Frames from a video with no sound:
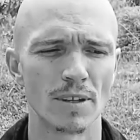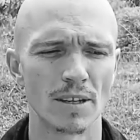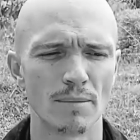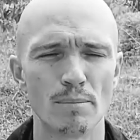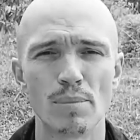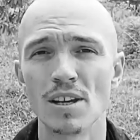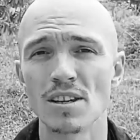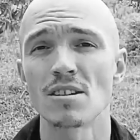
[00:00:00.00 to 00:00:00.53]

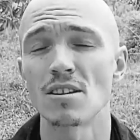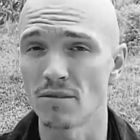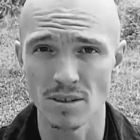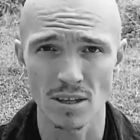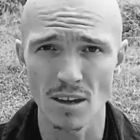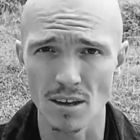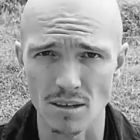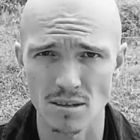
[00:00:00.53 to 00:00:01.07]
implicit of
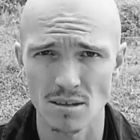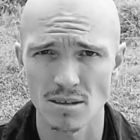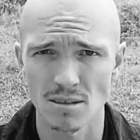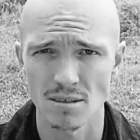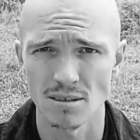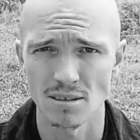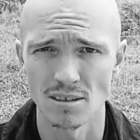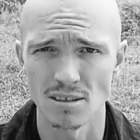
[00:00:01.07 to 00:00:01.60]
sex.
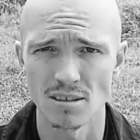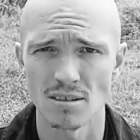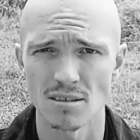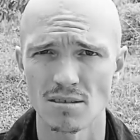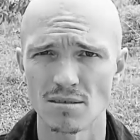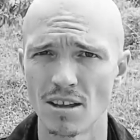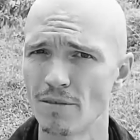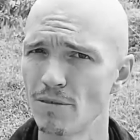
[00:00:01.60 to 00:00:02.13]

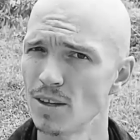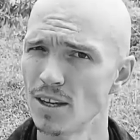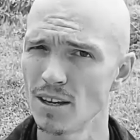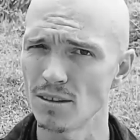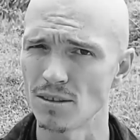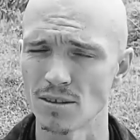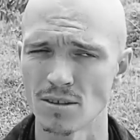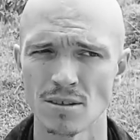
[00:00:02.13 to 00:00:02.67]
It's nothing
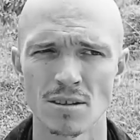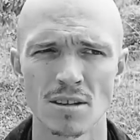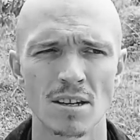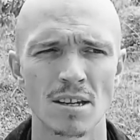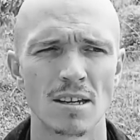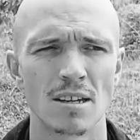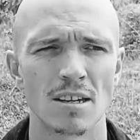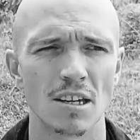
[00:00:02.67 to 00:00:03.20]
else.
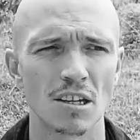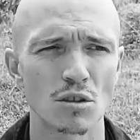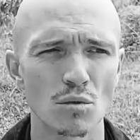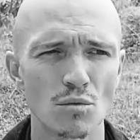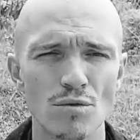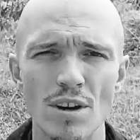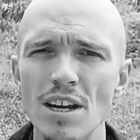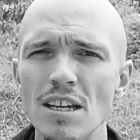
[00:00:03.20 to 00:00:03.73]
It's
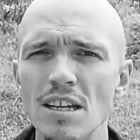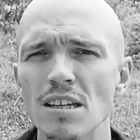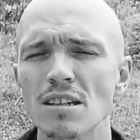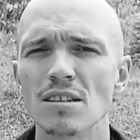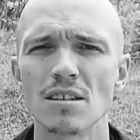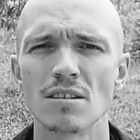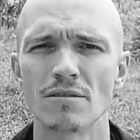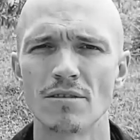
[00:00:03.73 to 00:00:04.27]
already
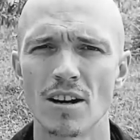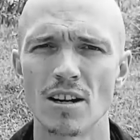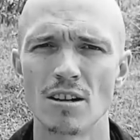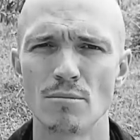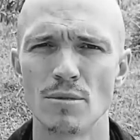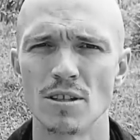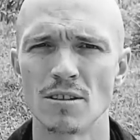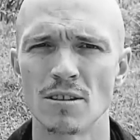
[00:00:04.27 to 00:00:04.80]
in the
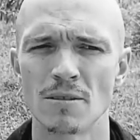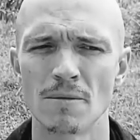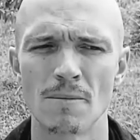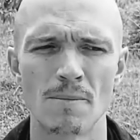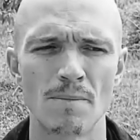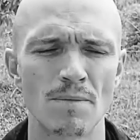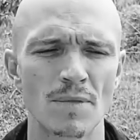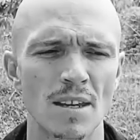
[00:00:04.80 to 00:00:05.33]
environment.
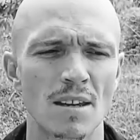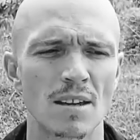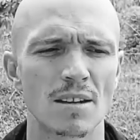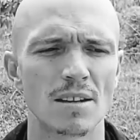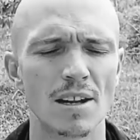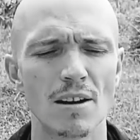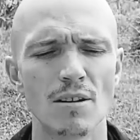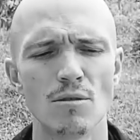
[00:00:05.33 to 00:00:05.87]

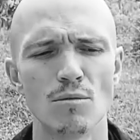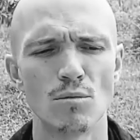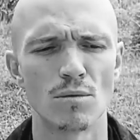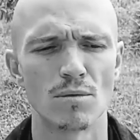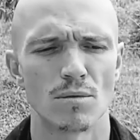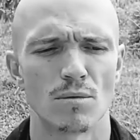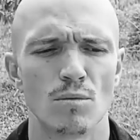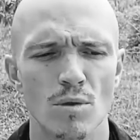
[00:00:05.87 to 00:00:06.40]
Now,
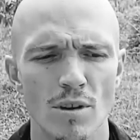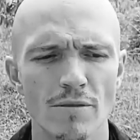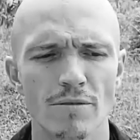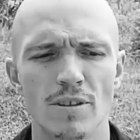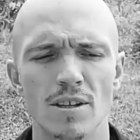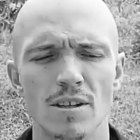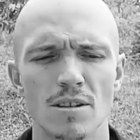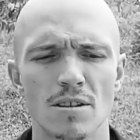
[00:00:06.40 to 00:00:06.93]

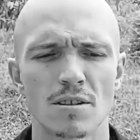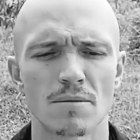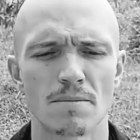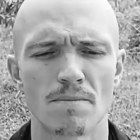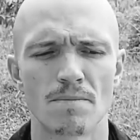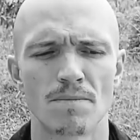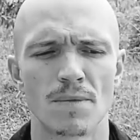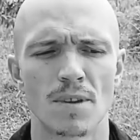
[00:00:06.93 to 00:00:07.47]
with this,
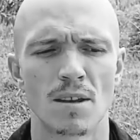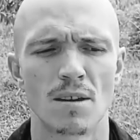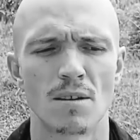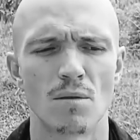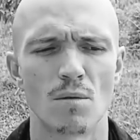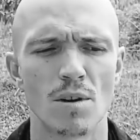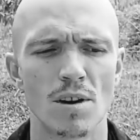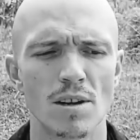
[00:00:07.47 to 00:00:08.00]

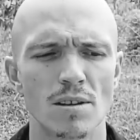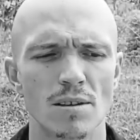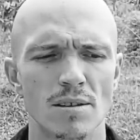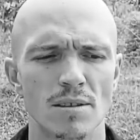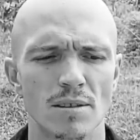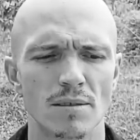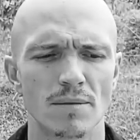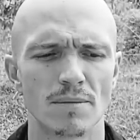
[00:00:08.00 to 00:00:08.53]
when